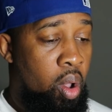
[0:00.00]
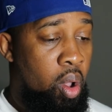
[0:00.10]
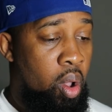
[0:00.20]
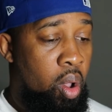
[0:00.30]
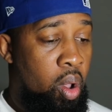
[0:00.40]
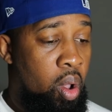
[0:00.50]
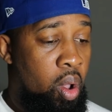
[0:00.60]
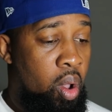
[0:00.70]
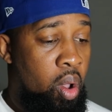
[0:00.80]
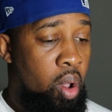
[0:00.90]

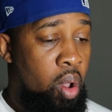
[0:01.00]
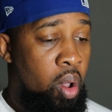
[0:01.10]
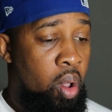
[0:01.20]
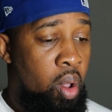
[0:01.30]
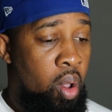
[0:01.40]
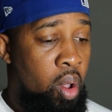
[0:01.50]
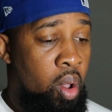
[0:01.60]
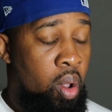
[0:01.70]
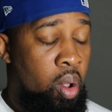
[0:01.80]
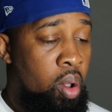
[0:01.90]

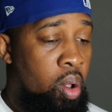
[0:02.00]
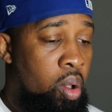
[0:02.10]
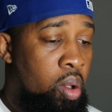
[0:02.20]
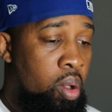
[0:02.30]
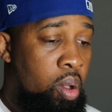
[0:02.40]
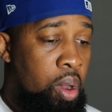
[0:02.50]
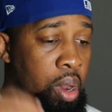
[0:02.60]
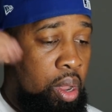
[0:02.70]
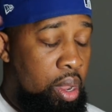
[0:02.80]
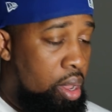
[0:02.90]

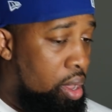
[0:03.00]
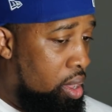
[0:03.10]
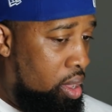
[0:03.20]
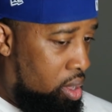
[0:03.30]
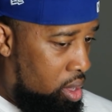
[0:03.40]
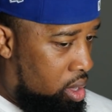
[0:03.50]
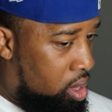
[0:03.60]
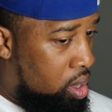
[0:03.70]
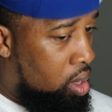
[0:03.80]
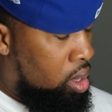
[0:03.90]

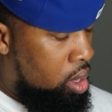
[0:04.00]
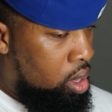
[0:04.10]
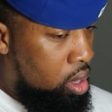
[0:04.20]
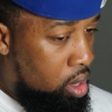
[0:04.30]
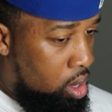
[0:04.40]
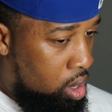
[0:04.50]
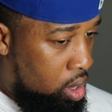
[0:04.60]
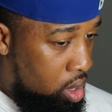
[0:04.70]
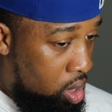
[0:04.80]
The person shown says nothing.